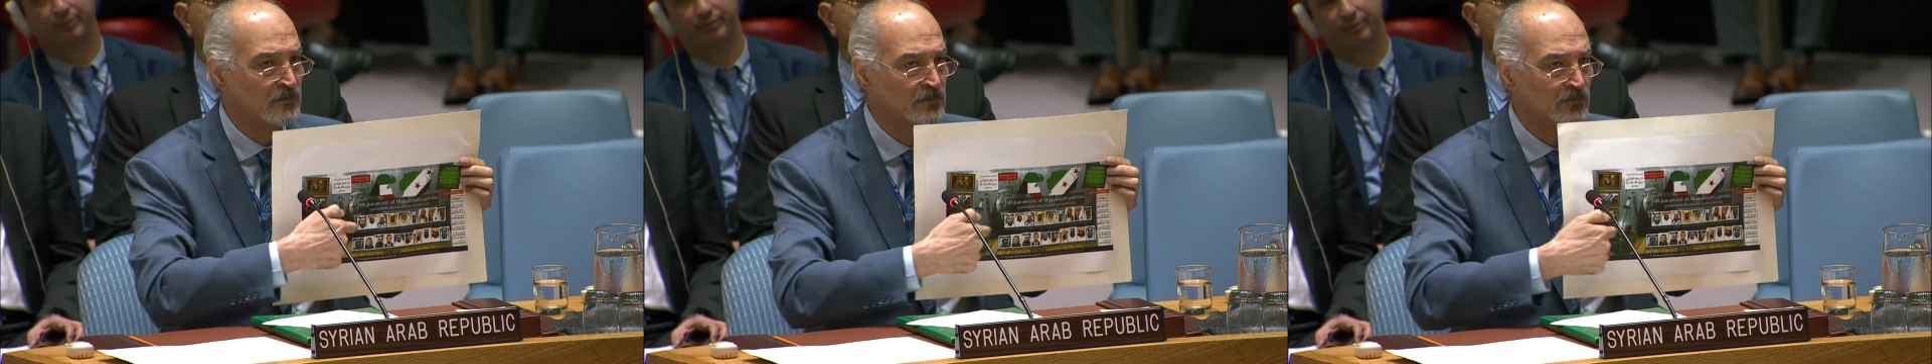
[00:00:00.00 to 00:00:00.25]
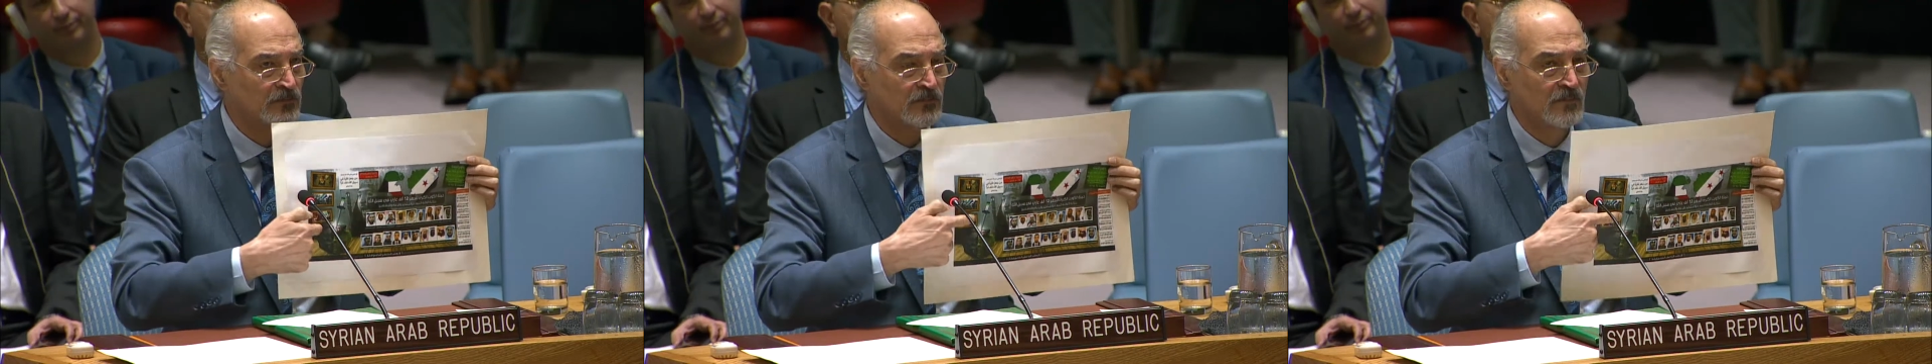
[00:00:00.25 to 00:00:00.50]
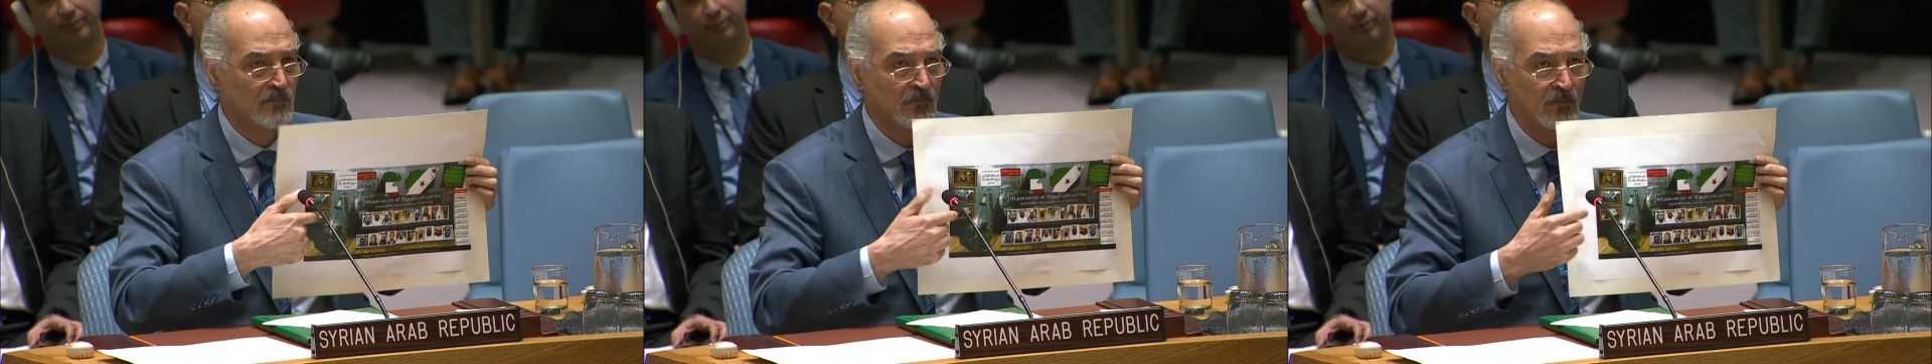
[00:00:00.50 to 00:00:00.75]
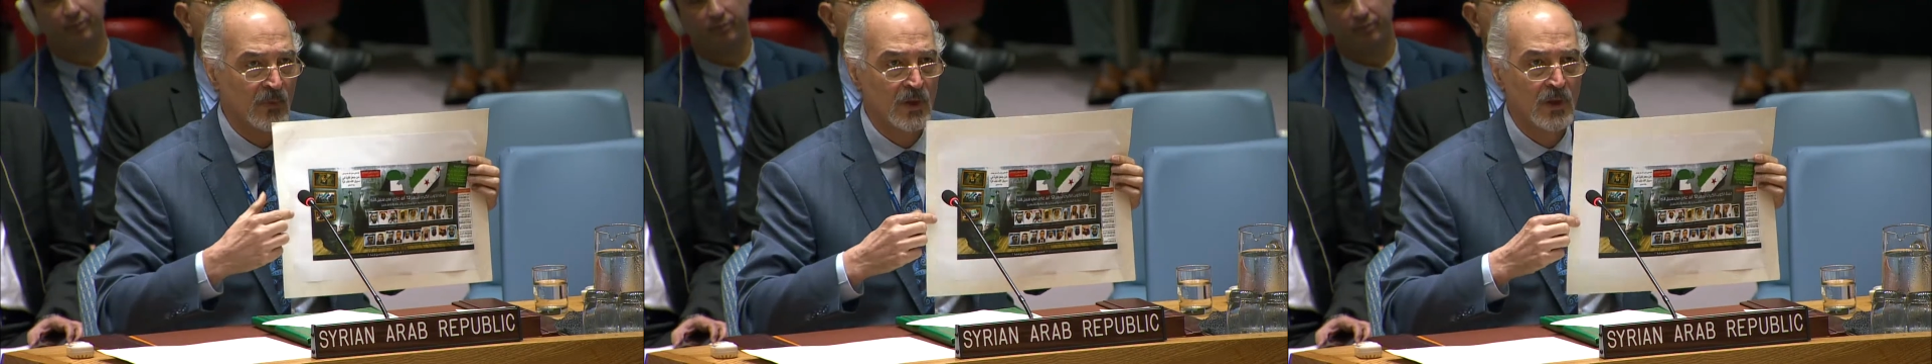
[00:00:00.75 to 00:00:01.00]
We can see
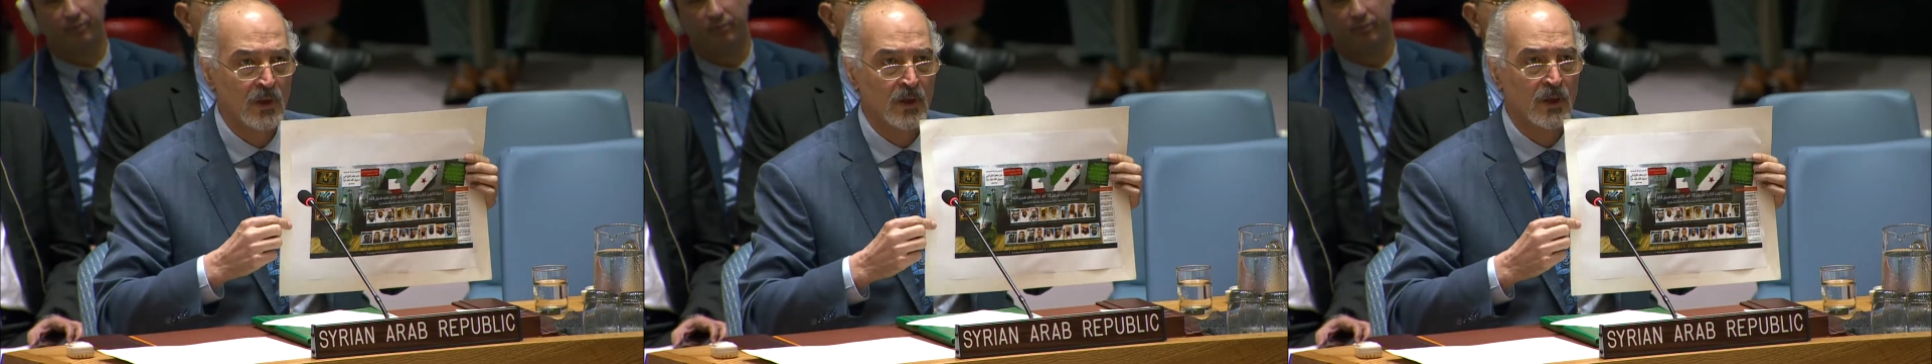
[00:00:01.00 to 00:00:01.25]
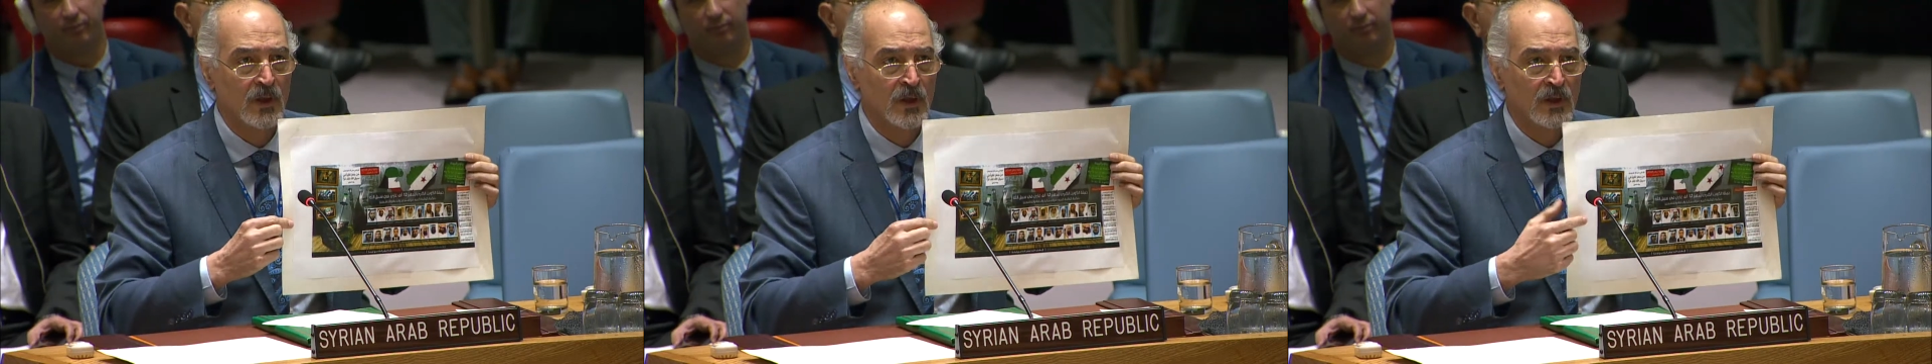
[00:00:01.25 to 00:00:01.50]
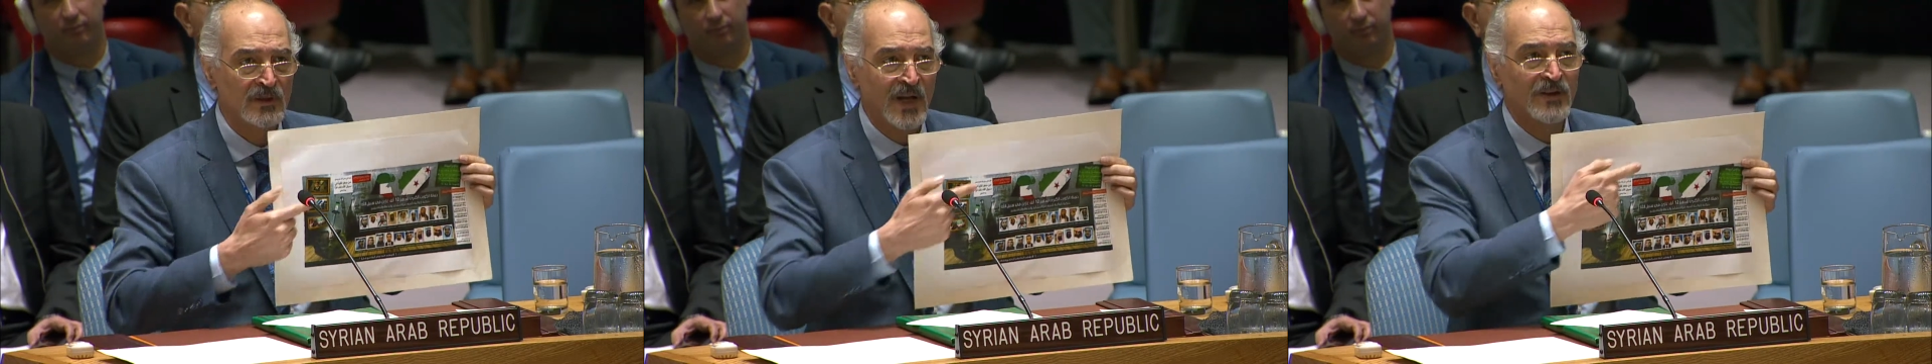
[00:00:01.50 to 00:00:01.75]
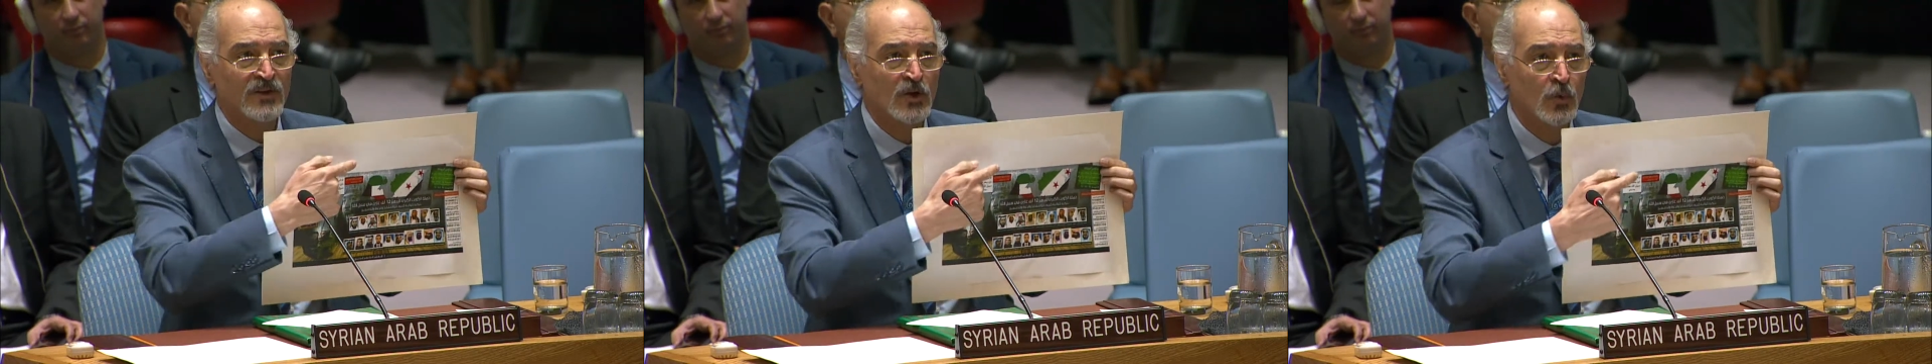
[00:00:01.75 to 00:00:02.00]
pictures of
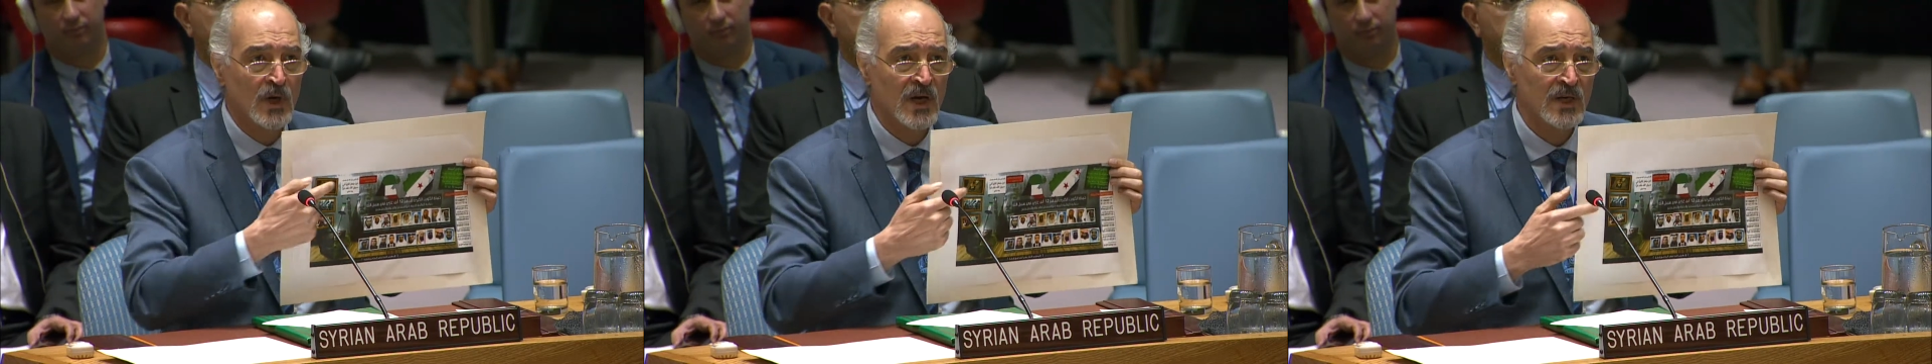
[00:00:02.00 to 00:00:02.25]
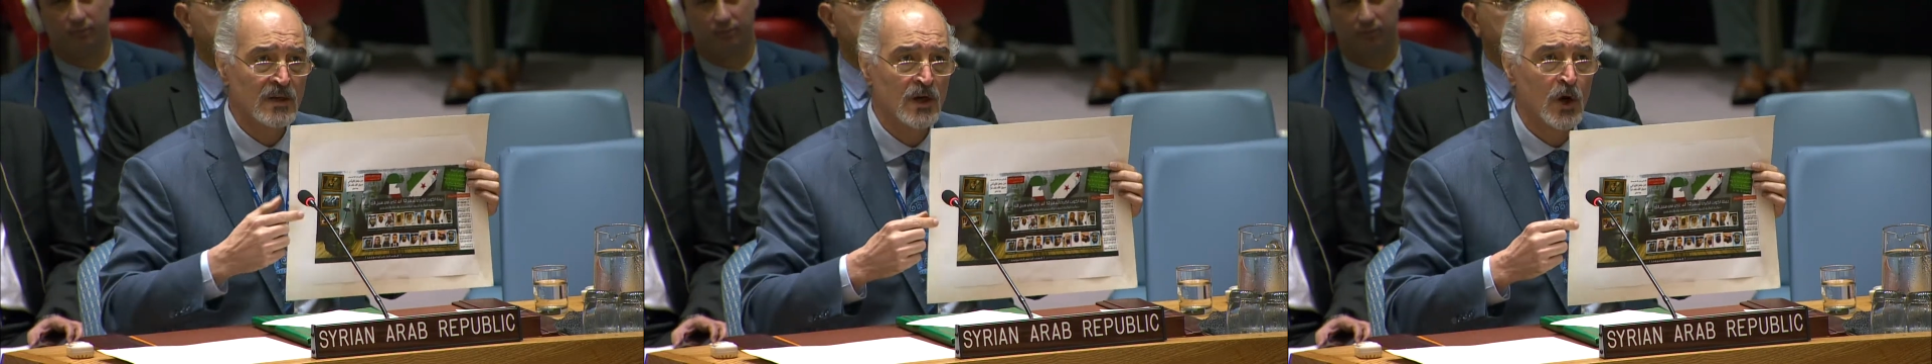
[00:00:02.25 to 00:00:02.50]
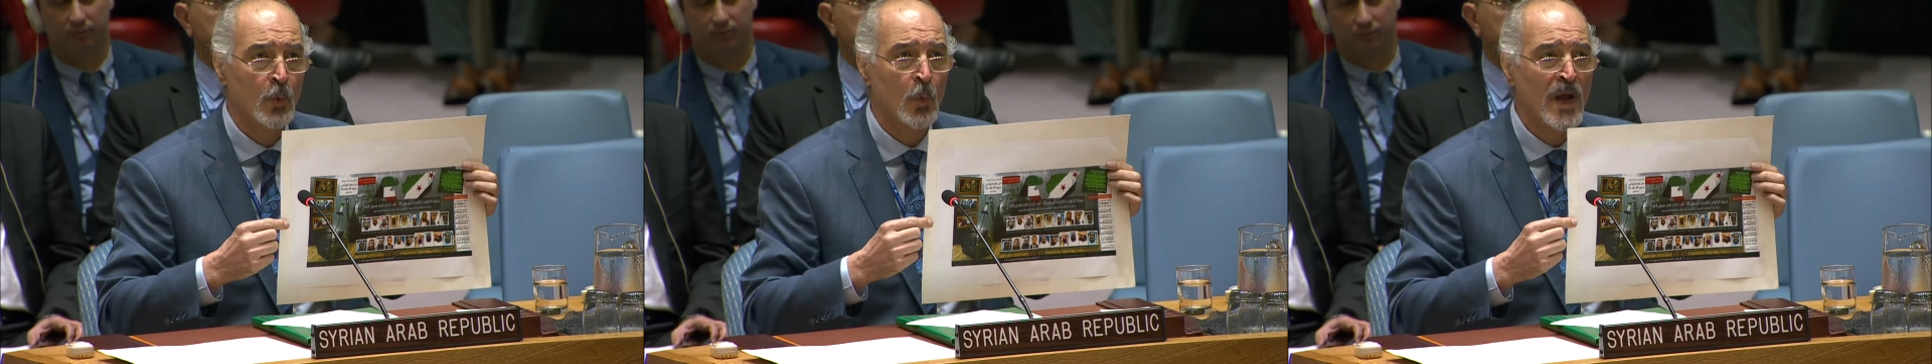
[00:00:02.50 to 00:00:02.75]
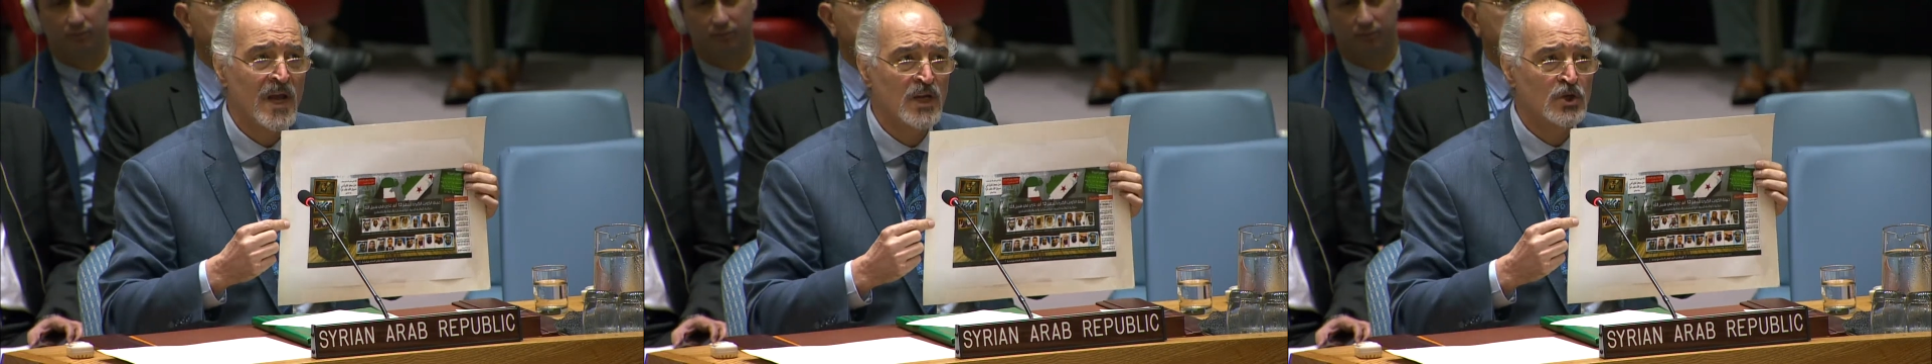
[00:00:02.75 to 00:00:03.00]
Kuwaiti nationals
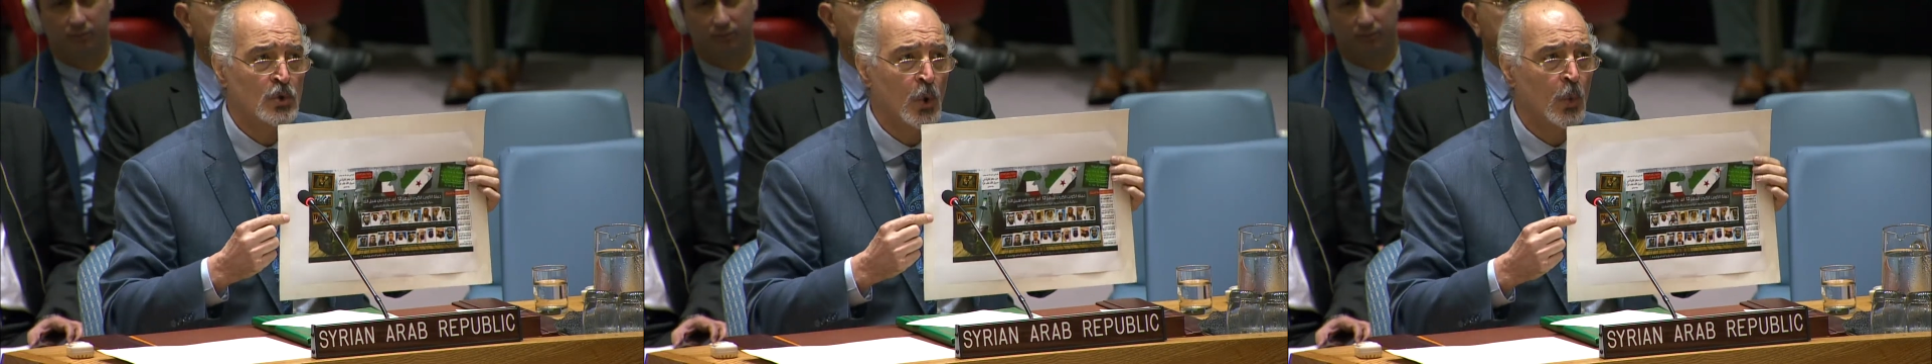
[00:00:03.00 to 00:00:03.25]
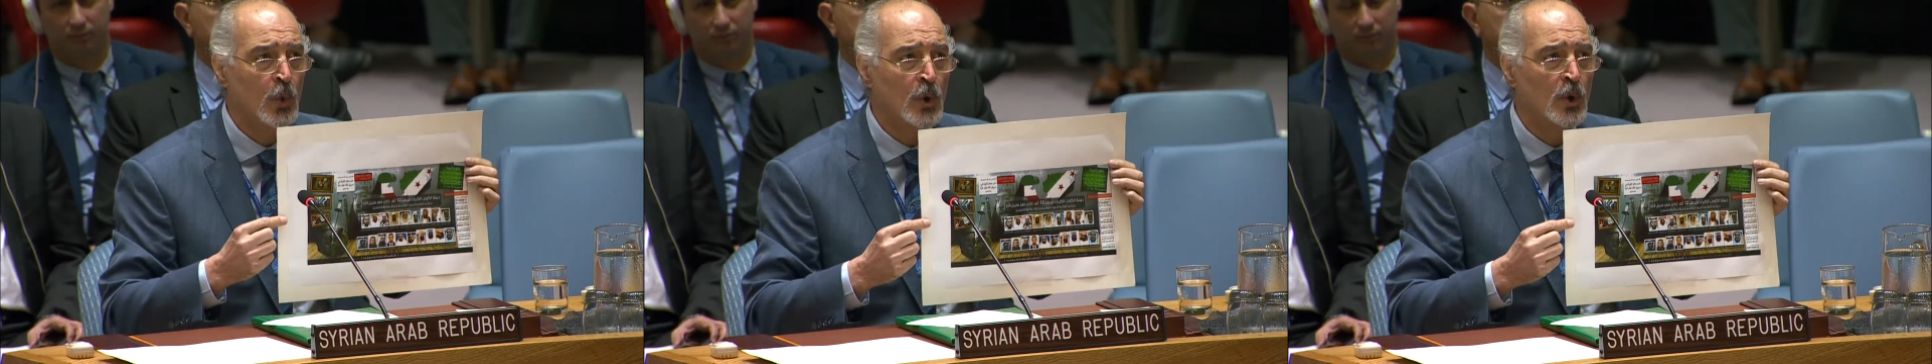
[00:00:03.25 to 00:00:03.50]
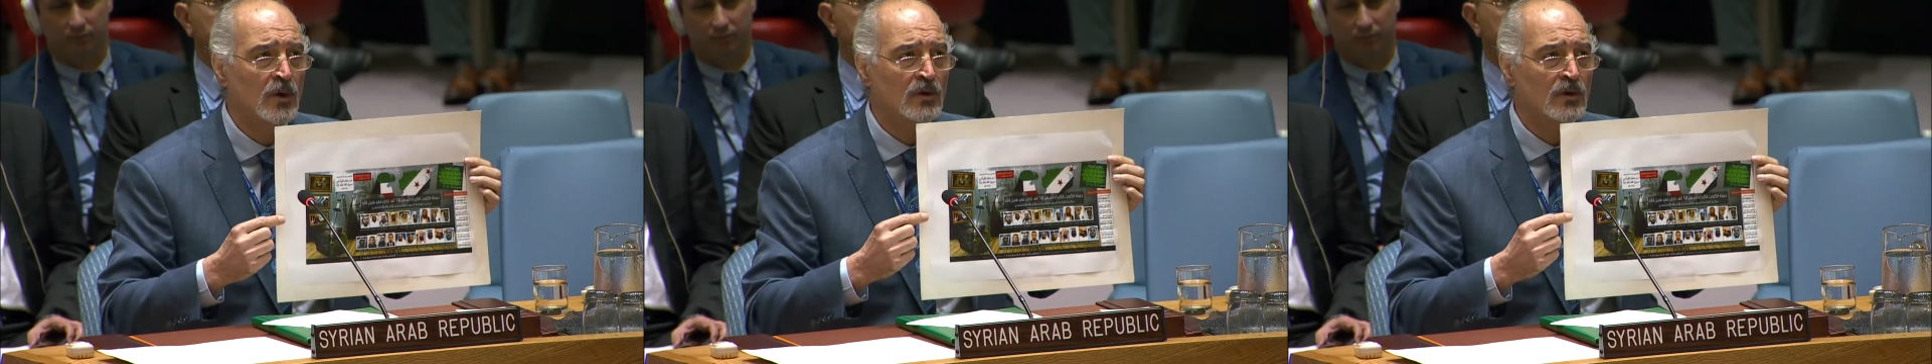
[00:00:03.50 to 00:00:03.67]
under the title